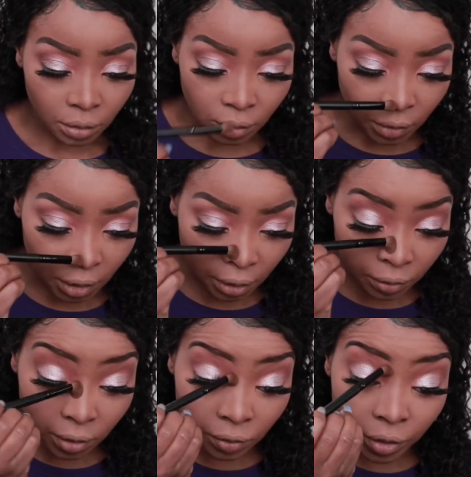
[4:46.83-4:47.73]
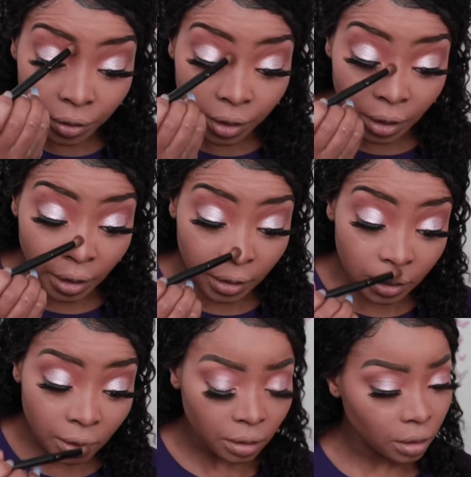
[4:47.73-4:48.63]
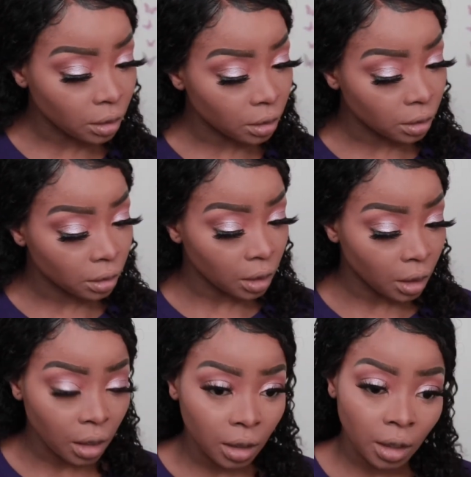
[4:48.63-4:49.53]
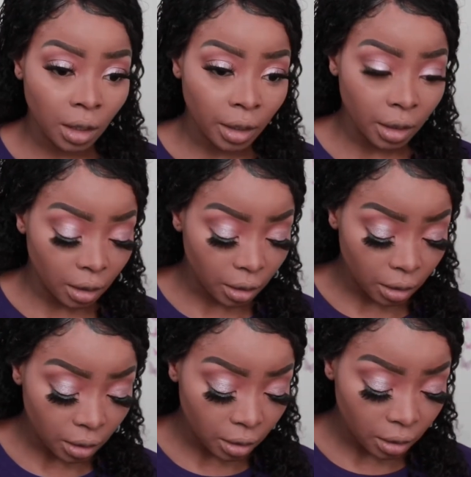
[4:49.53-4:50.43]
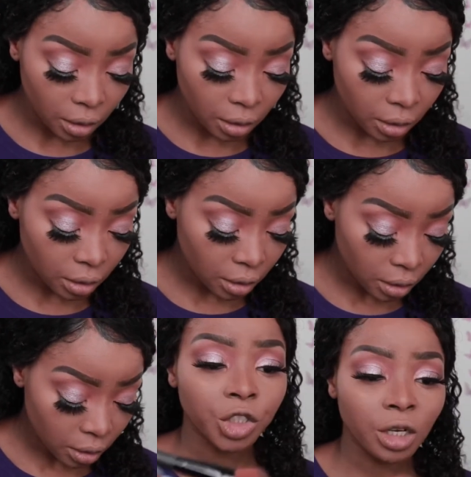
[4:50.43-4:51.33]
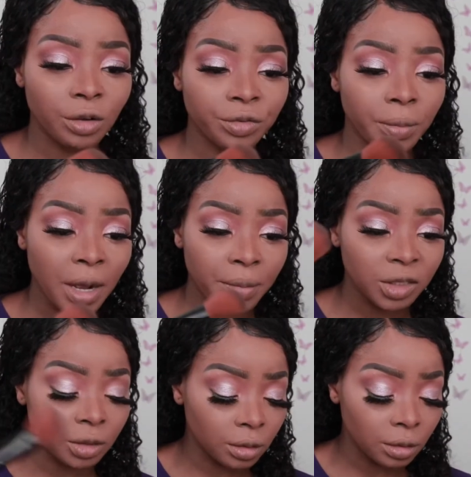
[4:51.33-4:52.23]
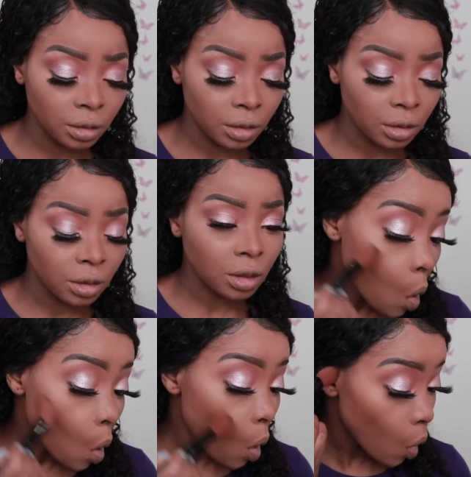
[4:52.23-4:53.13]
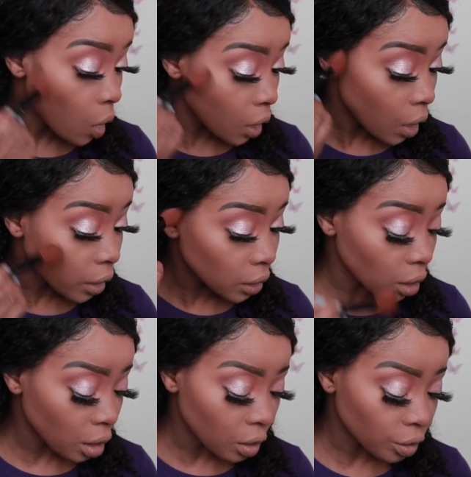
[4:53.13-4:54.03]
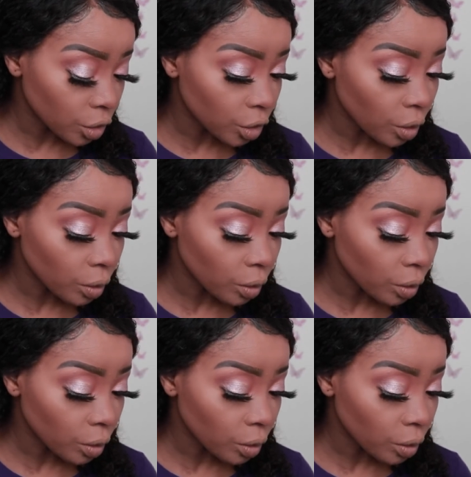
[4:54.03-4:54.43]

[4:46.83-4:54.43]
It gives a very nice look that I like. I got from Amazon and lightly contour.